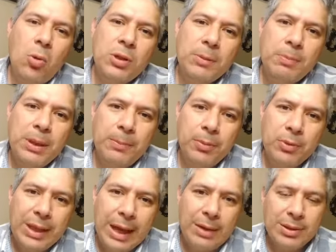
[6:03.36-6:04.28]
to
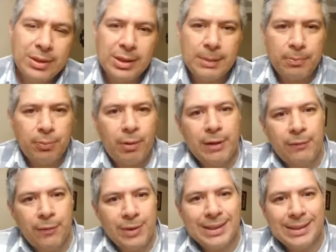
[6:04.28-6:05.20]
people's houses and pray
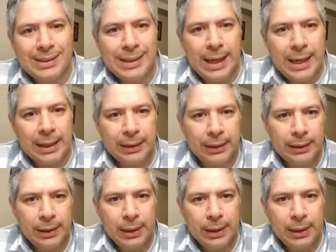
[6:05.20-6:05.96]
for the sick.